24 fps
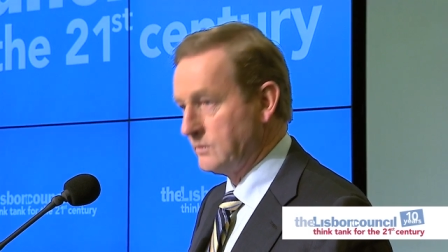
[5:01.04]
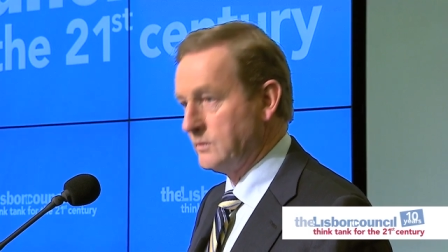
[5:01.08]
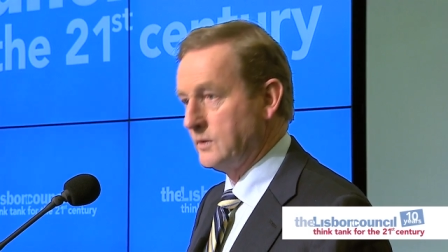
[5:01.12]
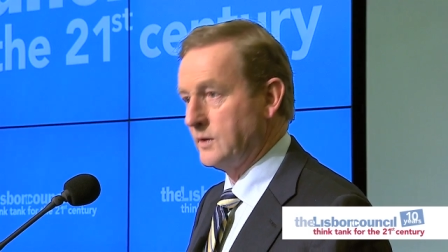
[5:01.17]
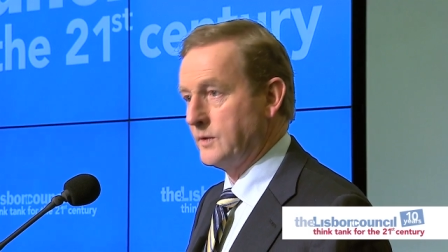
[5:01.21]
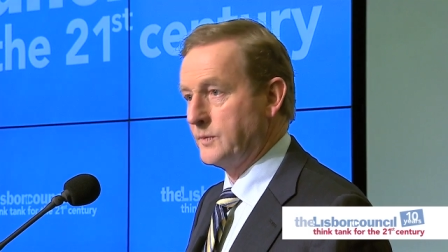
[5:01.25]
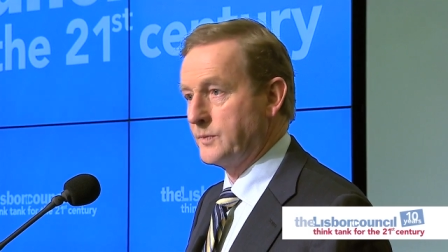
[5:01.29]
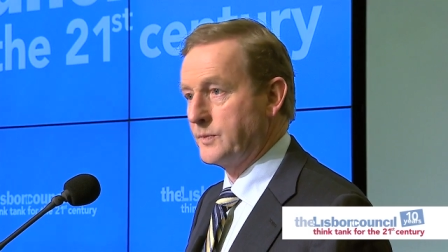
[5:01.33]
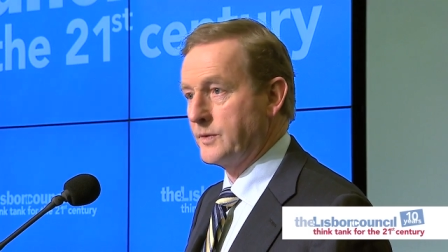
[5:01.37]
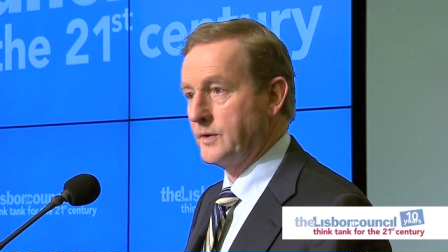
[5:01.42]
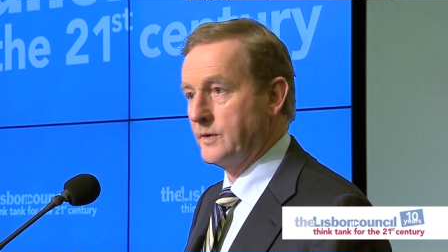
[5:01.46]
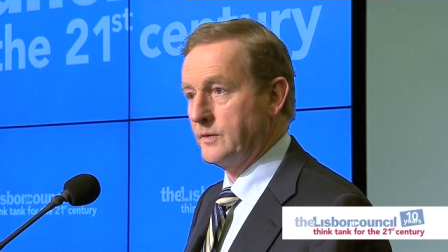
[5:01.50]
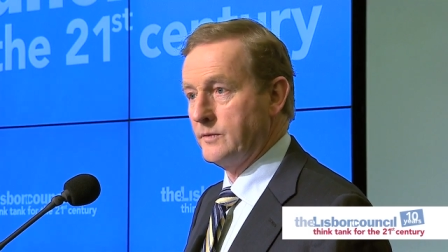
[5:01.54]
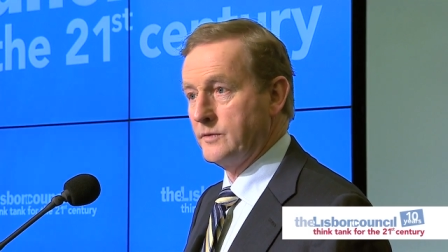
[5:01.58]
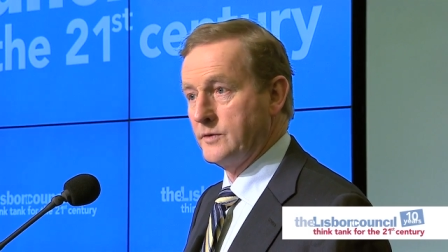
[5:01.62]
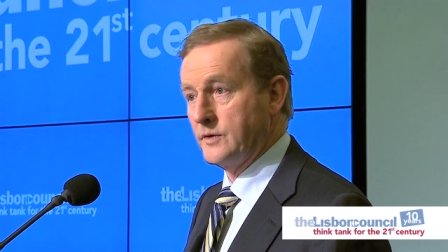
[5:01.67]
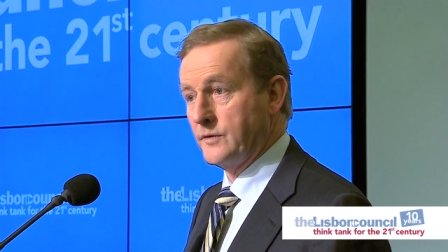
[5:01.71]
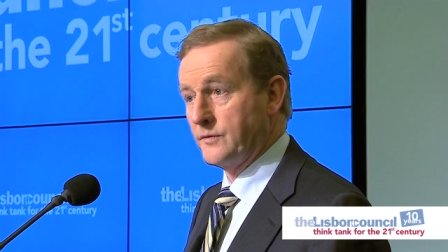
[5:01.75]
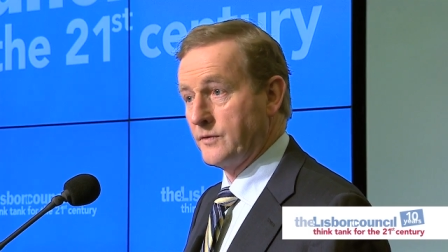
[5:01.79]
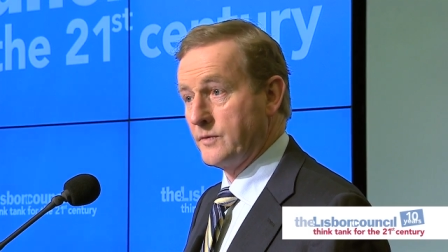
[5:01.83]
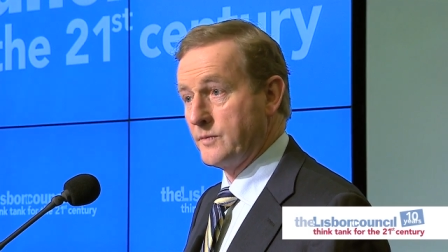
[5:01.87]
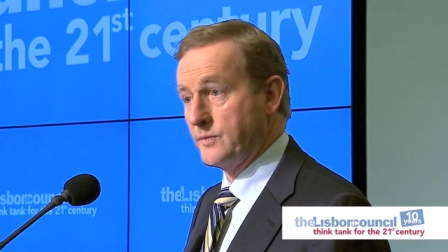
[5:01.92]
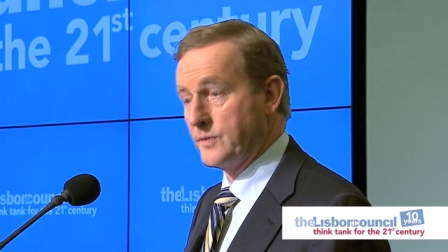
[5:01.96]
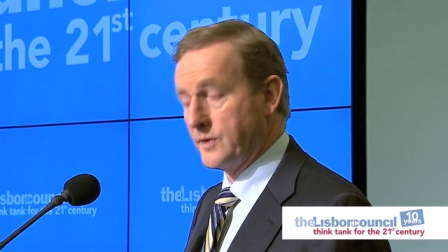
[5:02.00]
with
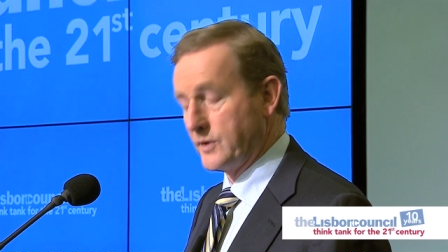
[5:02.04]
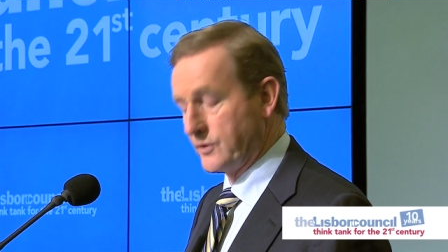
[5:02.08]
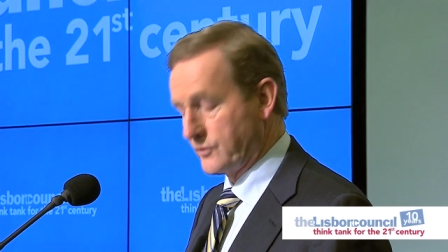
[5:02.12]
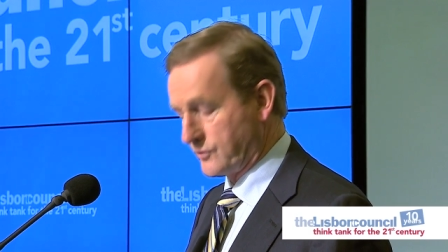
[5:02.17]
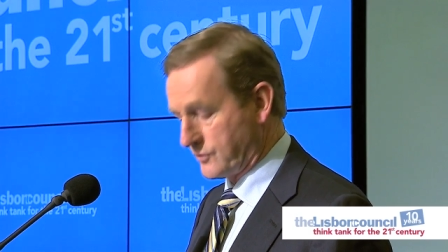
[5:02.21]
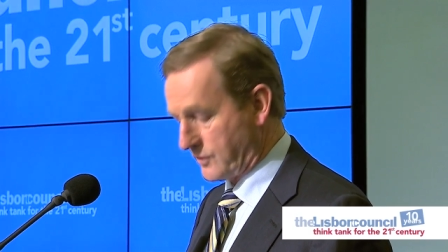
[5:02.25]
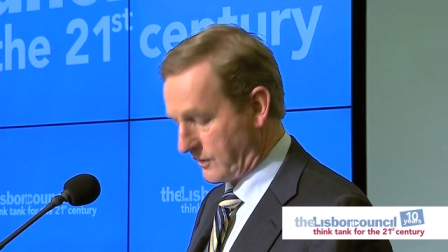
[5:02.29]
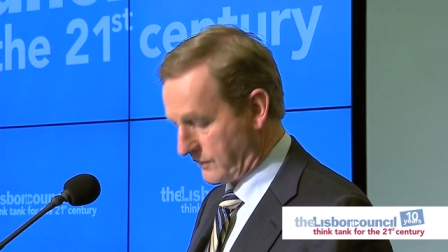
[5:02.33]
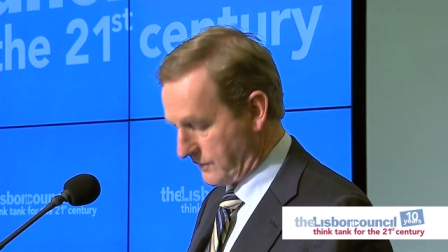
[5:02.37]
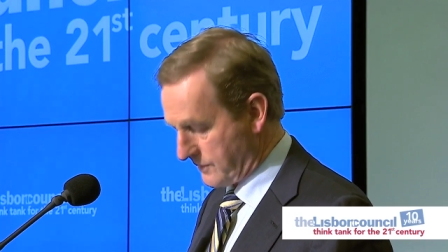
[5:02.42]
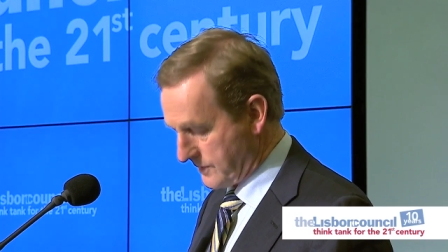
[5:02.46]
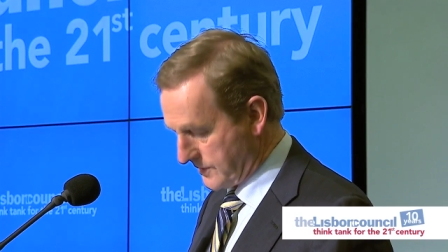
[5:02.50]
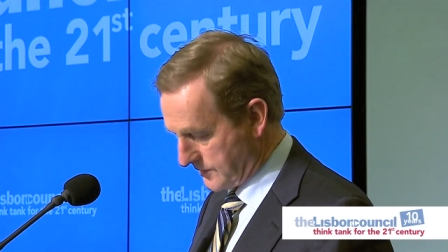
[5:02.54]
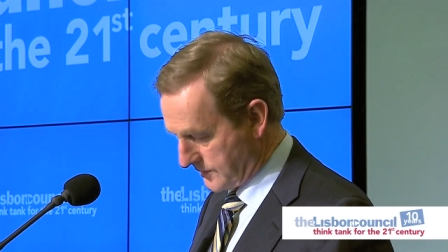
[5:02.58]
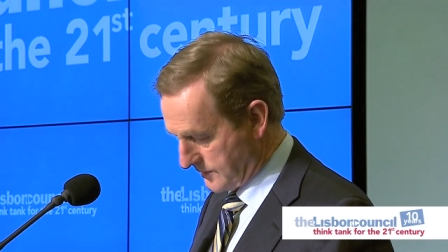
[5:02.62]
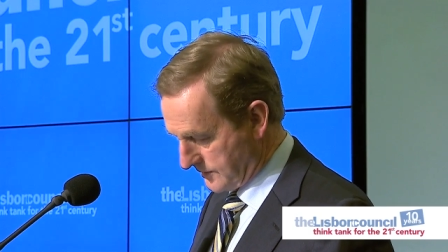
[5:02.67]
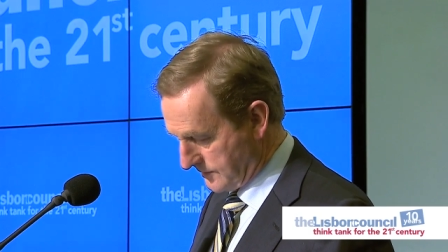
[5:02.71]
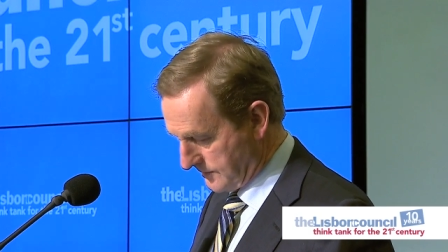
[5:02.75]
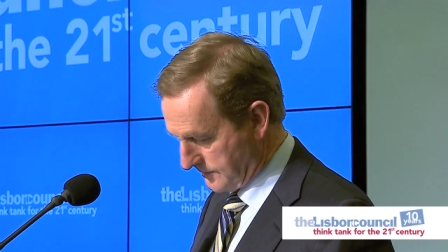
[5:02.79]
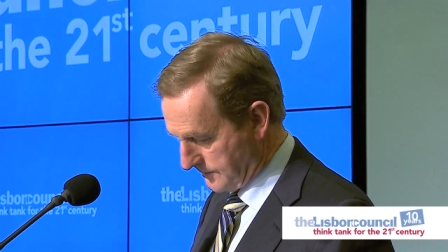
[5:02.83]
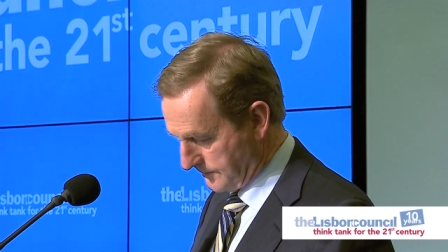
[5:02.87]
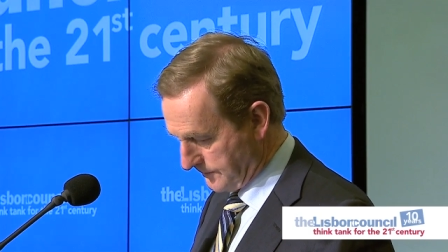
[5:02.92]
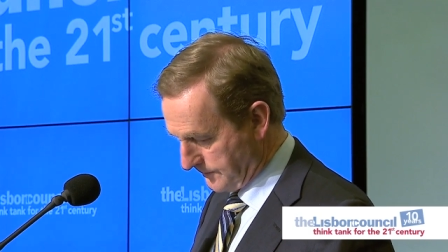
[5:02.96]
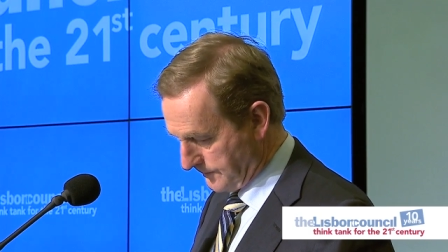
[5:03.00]
different British governments.